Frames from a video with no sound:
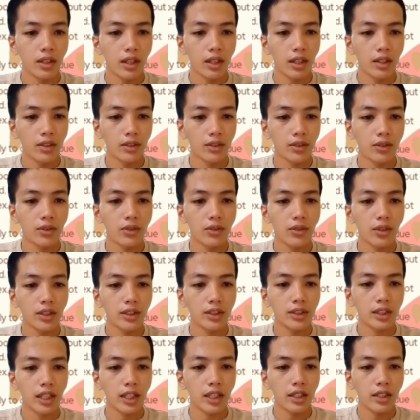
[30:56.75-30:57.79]
undue
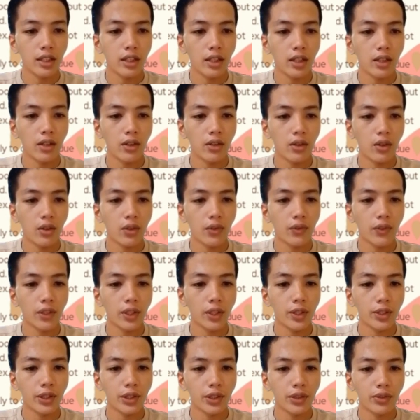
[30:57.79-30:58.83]
anxiety or
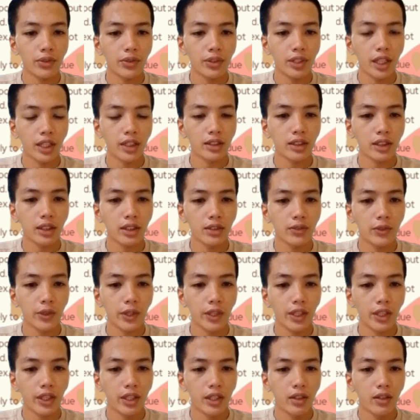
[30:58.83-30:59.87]
fear to young
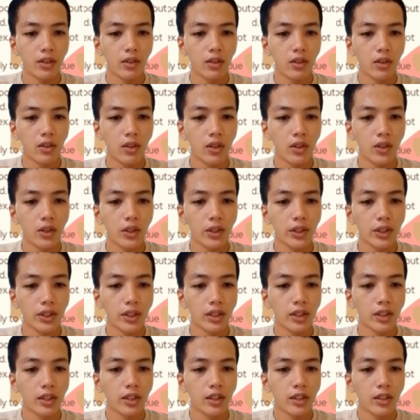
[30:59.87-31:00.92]
children. Horror.